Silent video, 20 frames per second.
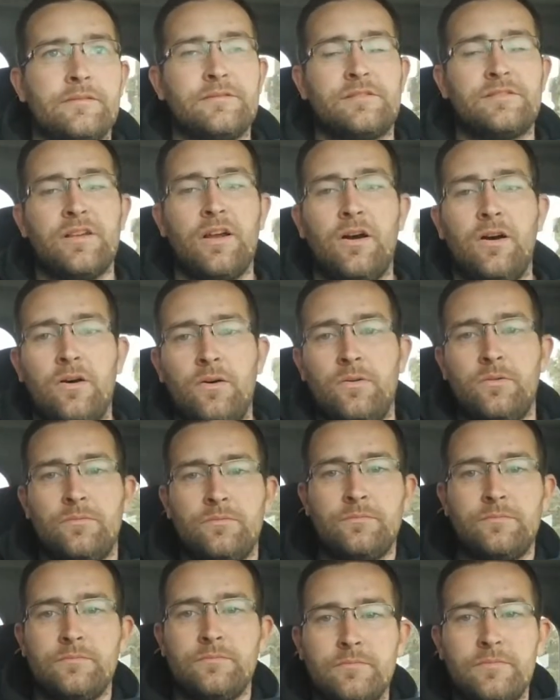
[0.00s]
So,
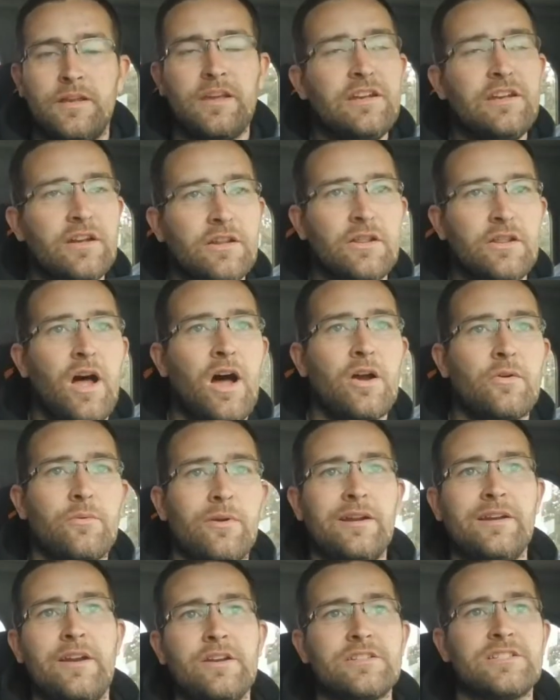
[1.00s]
in the long
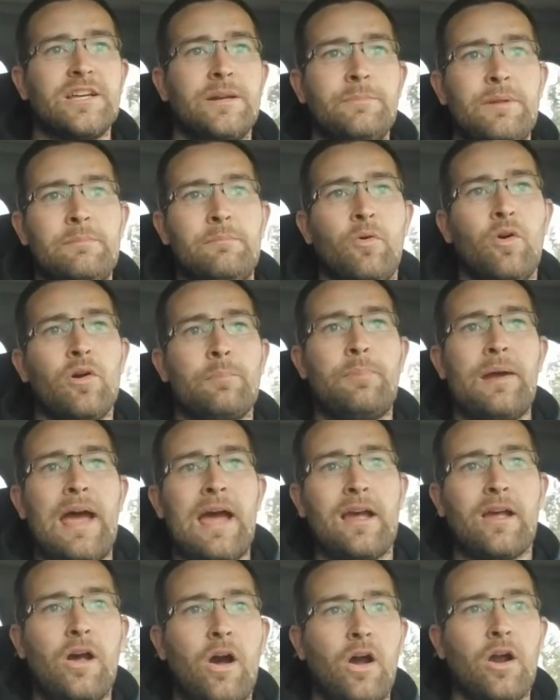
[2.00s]
run, there's going to be more
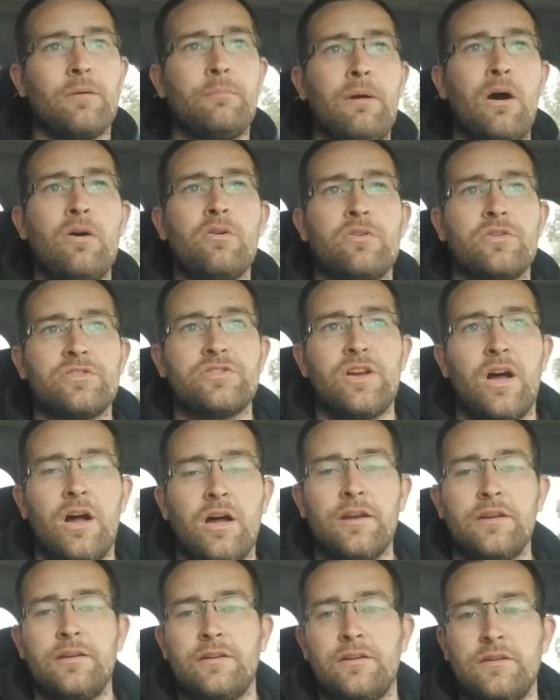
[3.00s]
PACCAR motors
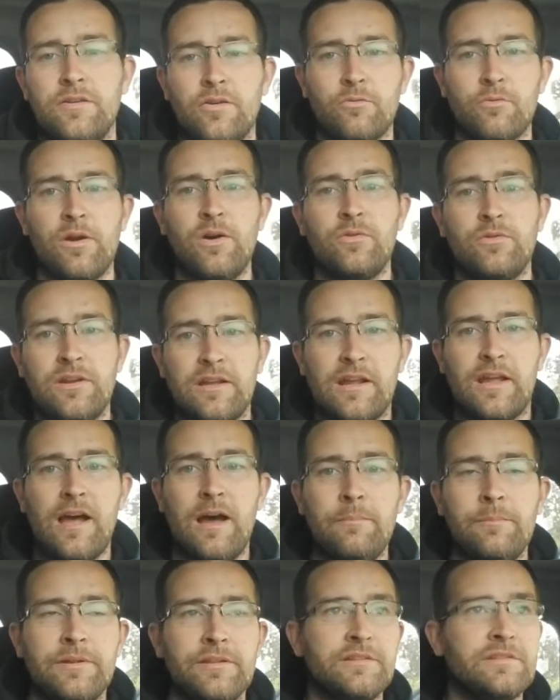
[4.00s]
on the road than
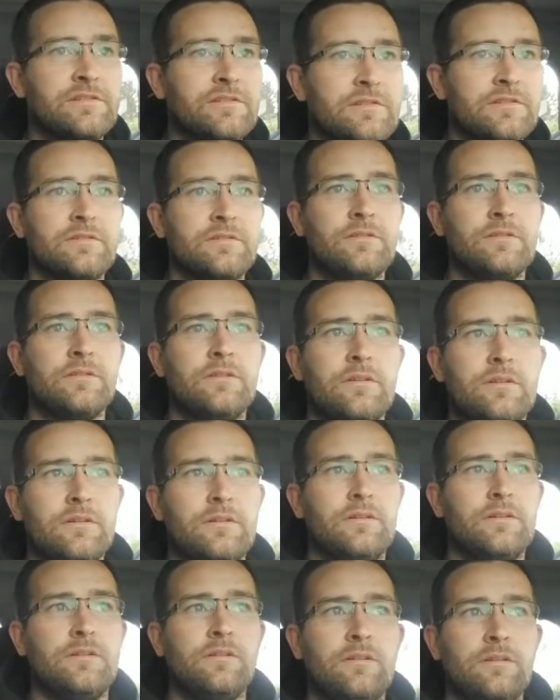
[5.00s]
Cummins.
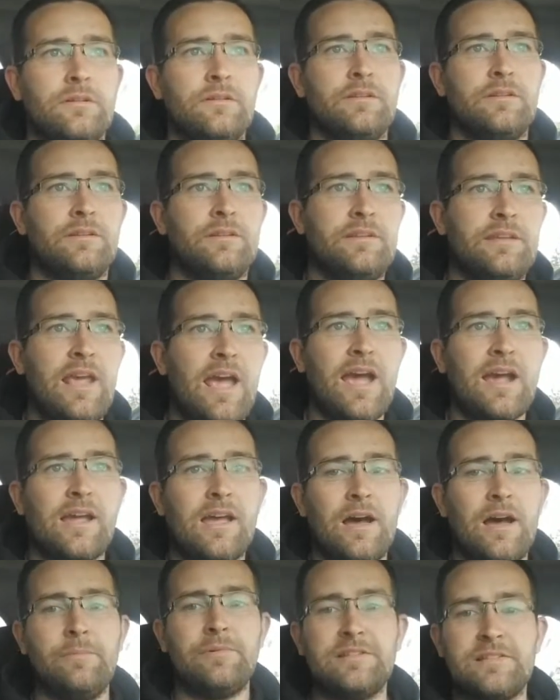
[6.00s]
Yeah,
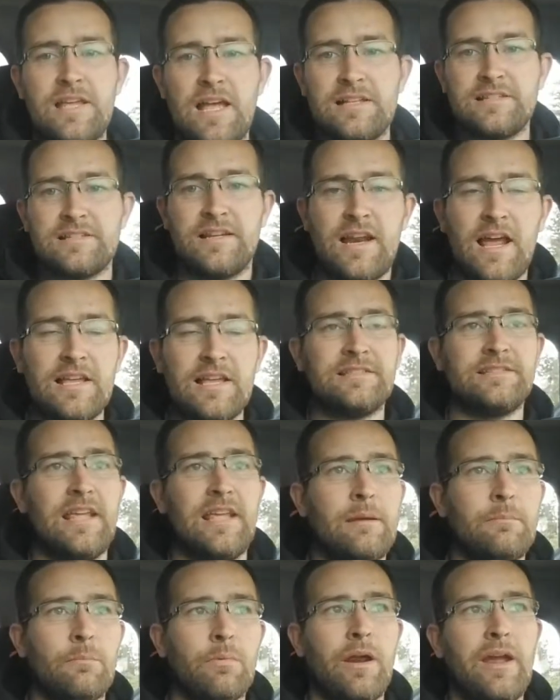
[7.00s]
Cummins has a nice
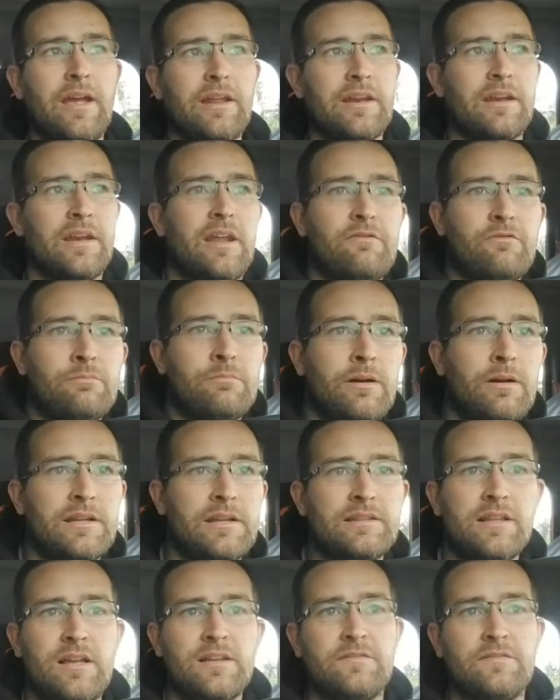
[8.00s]
name brand and everybody
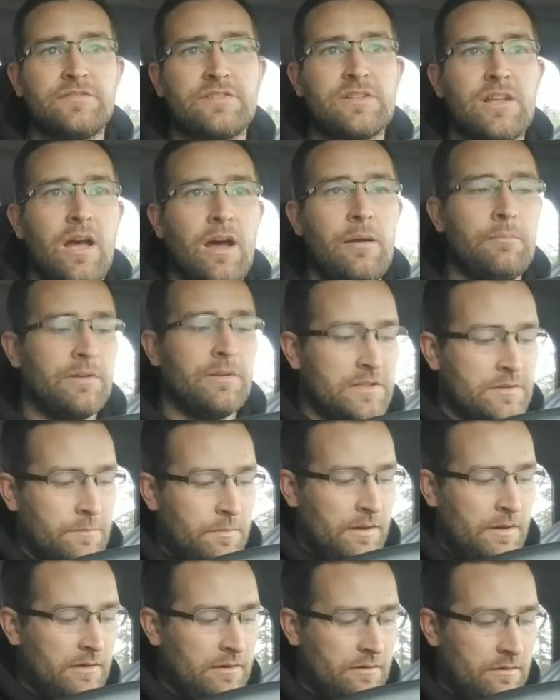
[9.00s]
loves Cummins,
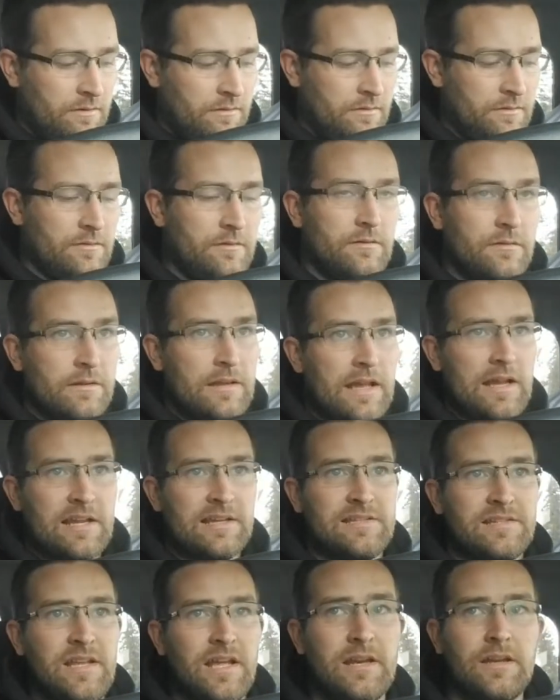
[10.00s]
but like I
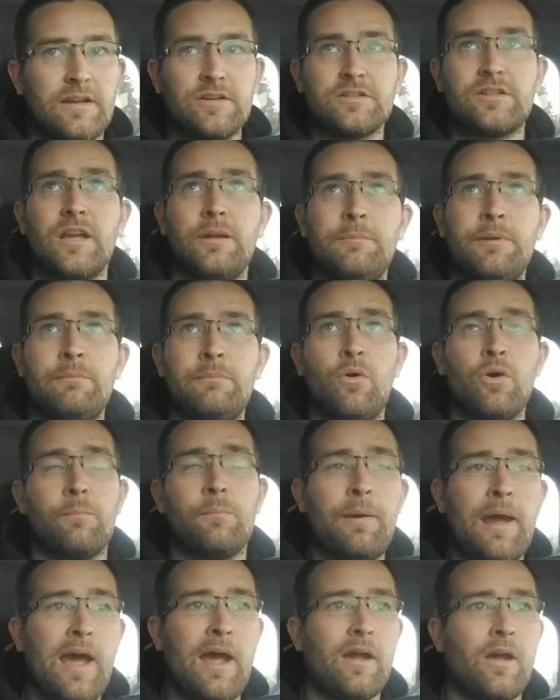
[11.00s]
said, there's going to be more
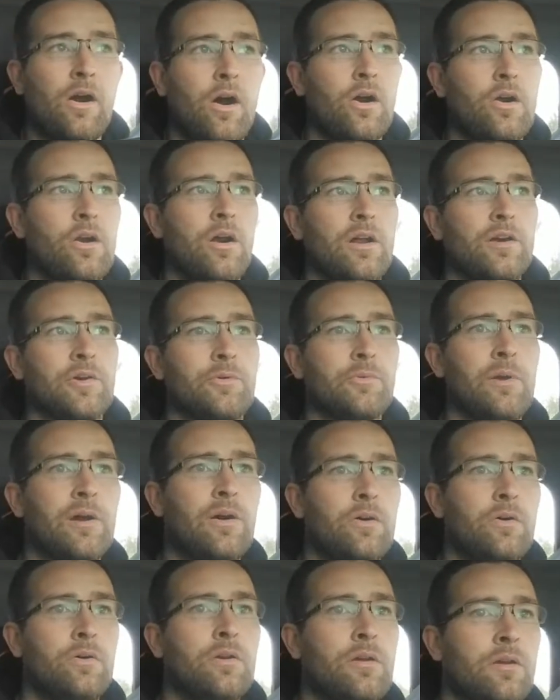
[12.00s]
PACCAR on the
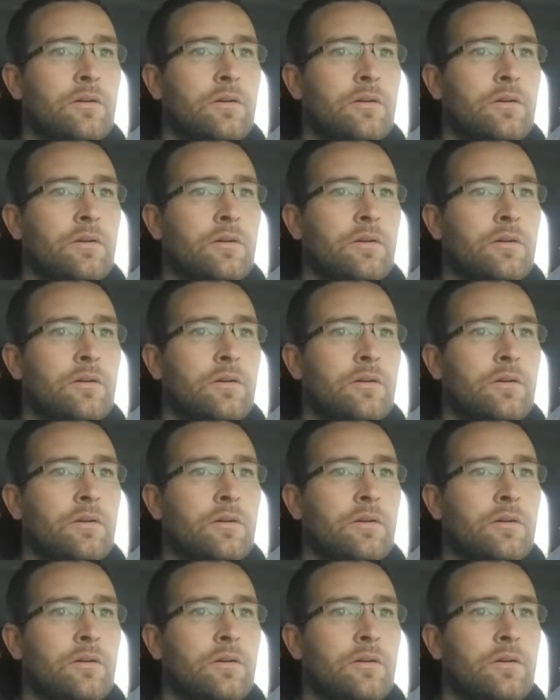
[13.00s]
road.